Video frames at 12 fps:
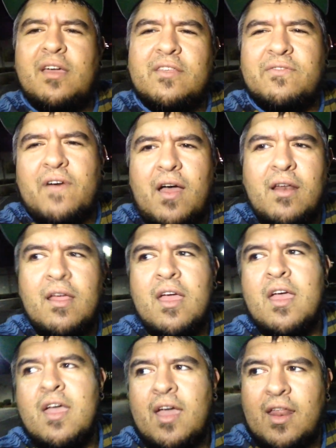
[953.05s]
it's fun
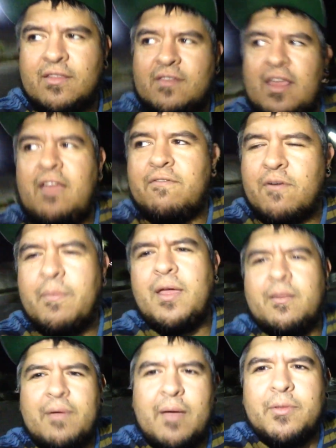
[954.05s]
and it's neat for me
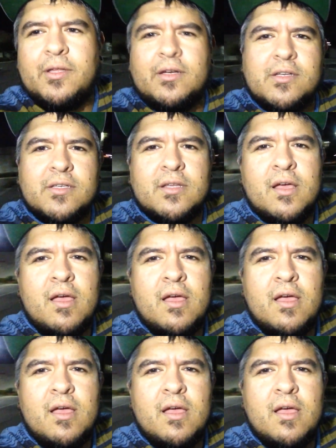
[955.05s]
to be able to just